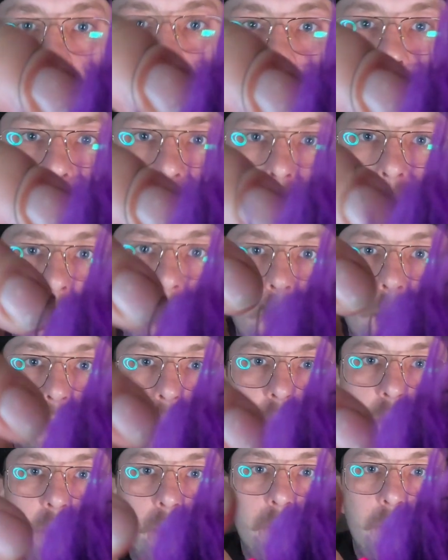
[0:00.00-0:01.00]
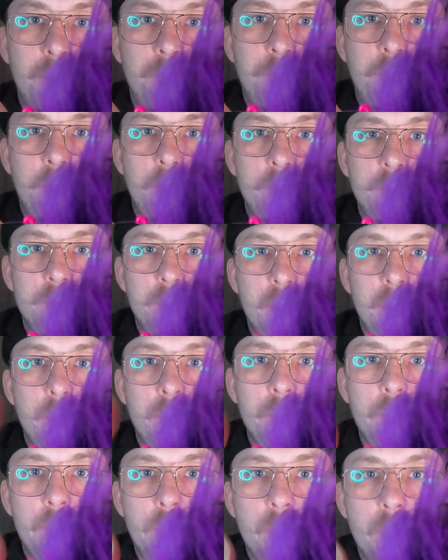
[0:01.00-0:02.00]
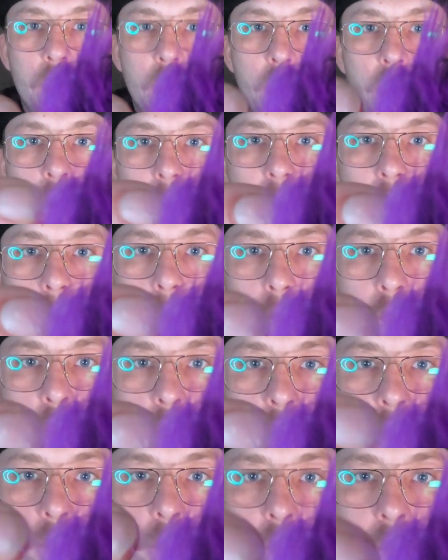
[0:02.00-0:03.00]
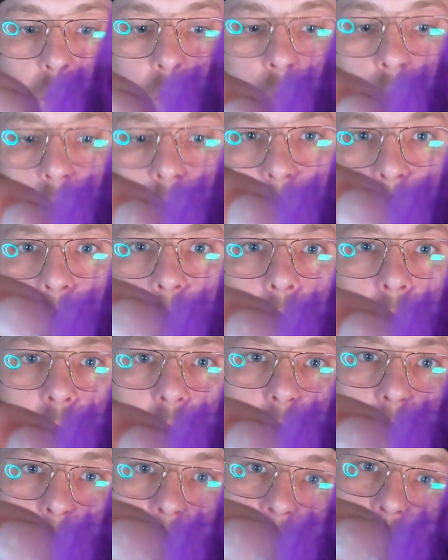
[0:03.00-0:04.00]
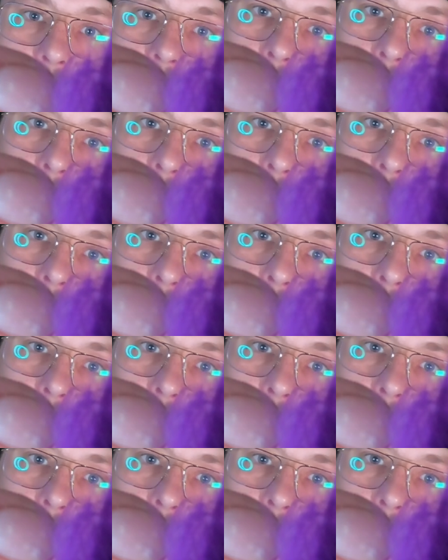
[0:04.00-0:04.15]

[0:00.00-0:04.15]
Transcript: I'm gonna try to slip my fingers out, pull down on